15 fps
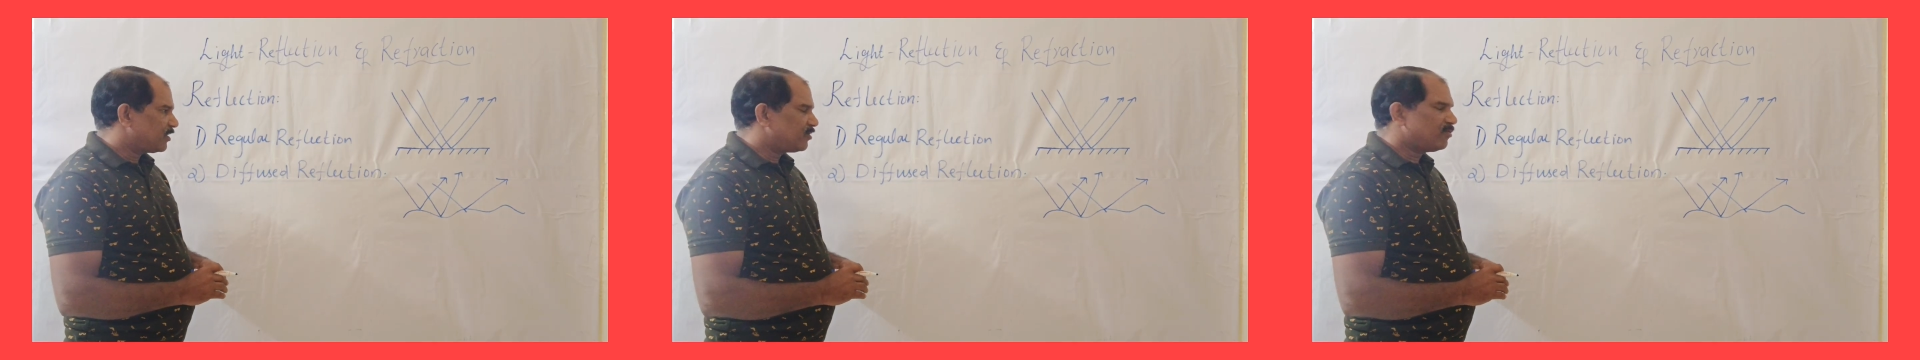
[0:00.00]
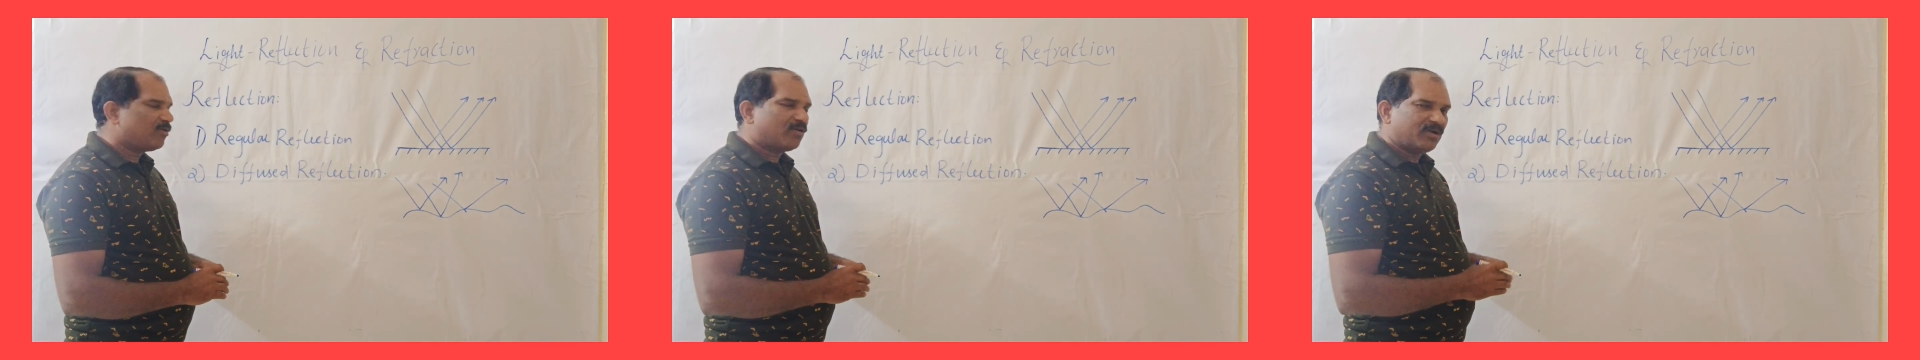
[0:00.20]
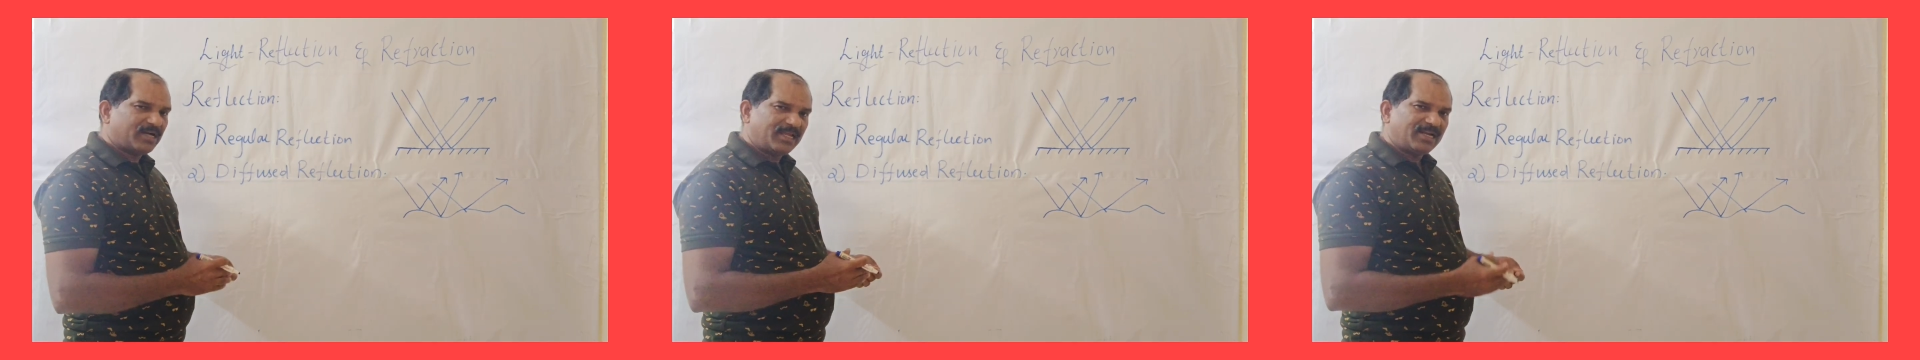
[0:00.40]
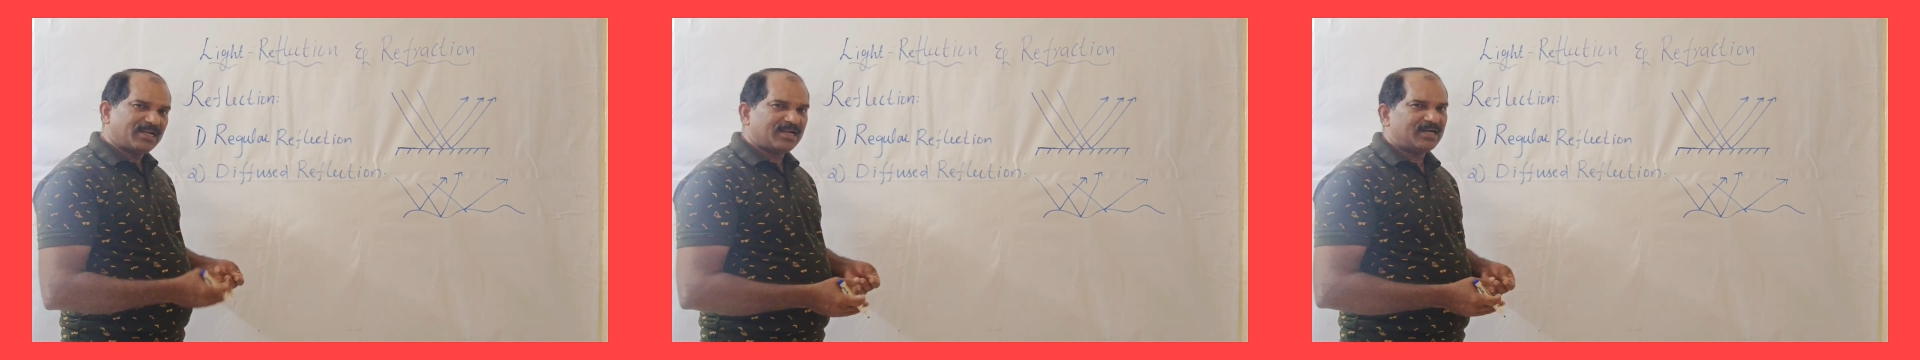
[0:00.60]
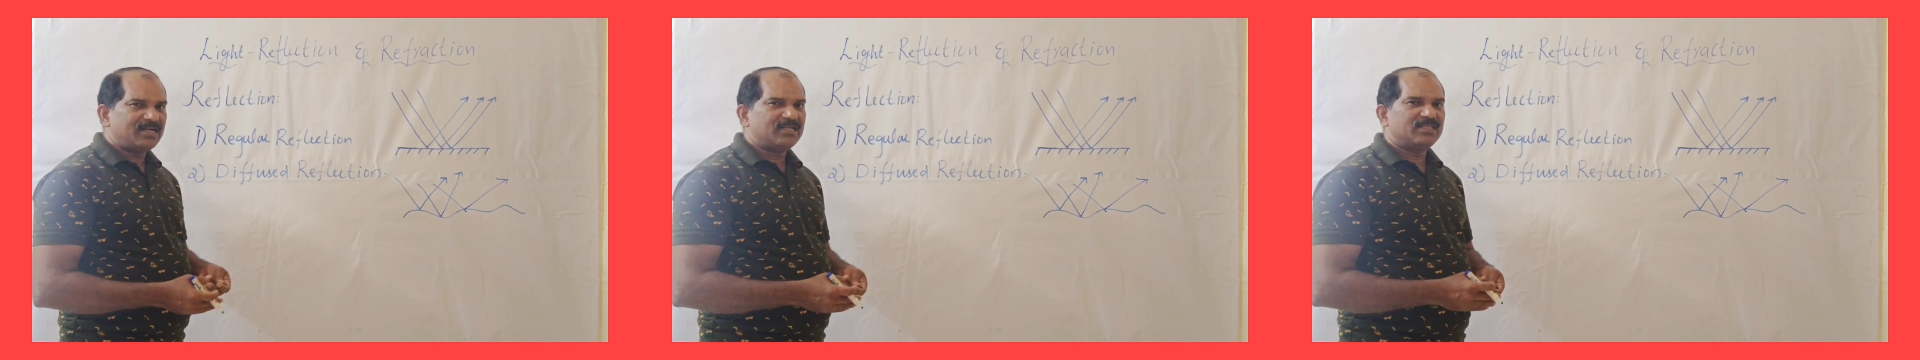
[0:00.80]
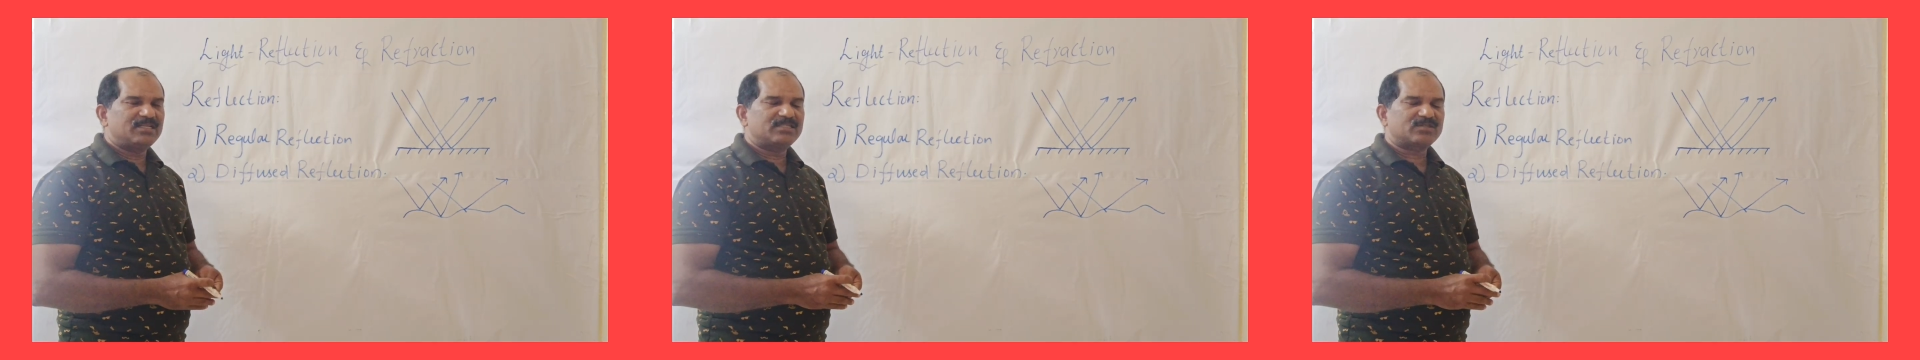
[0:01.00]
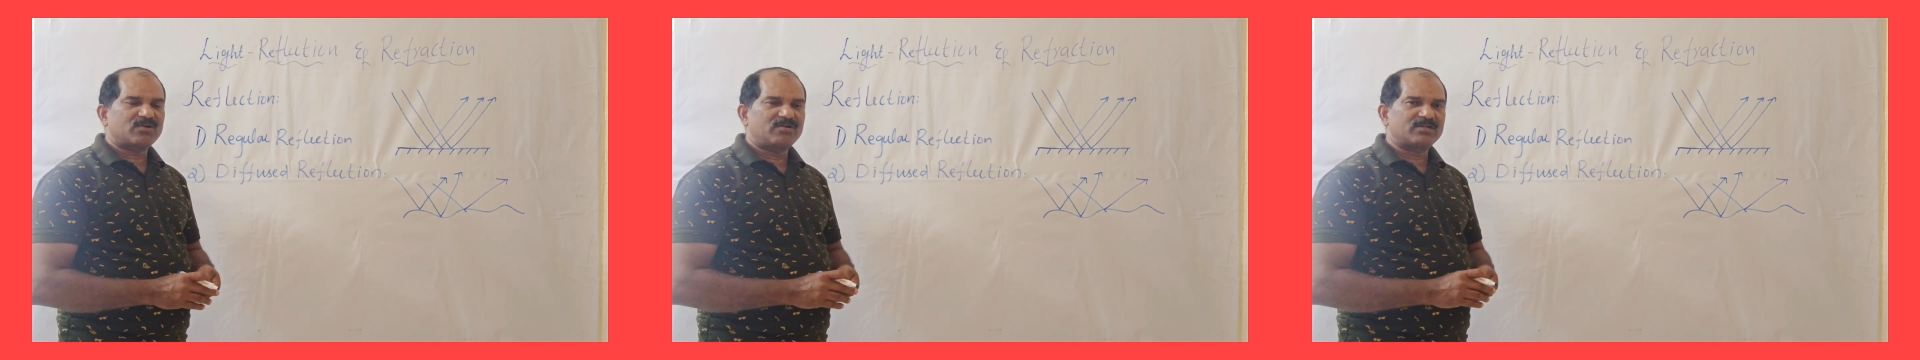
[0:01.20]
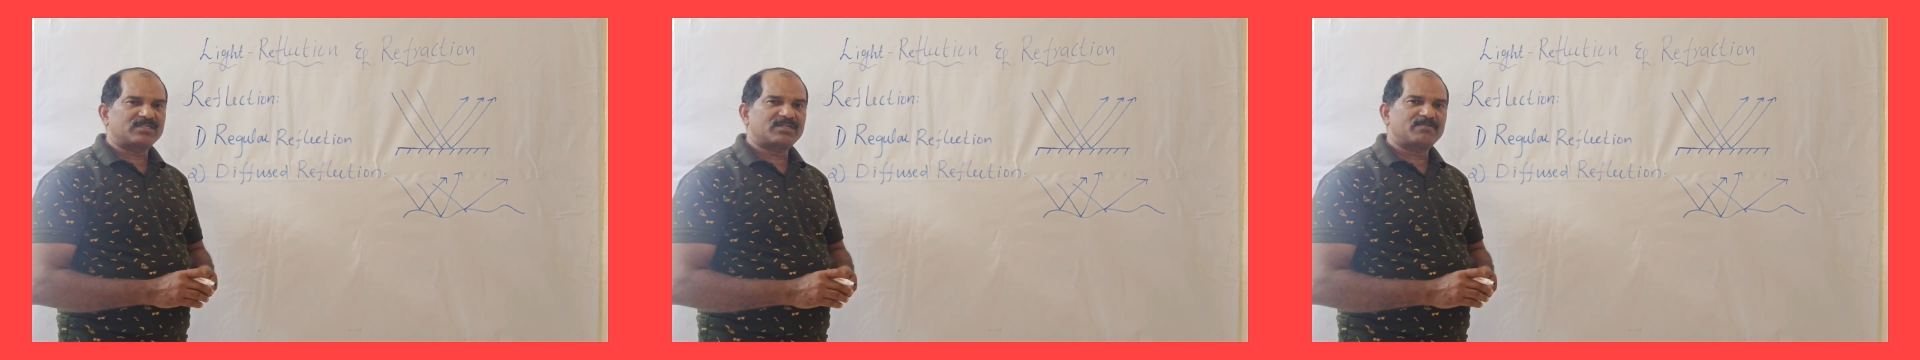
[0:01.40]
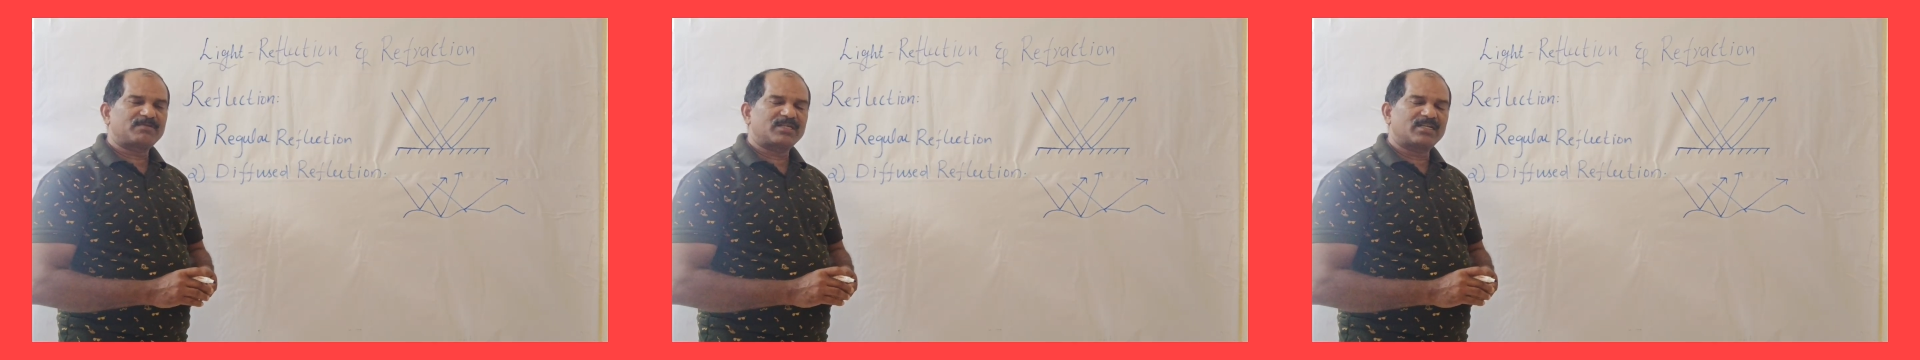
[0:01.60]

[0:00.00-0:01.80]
You already learned this concept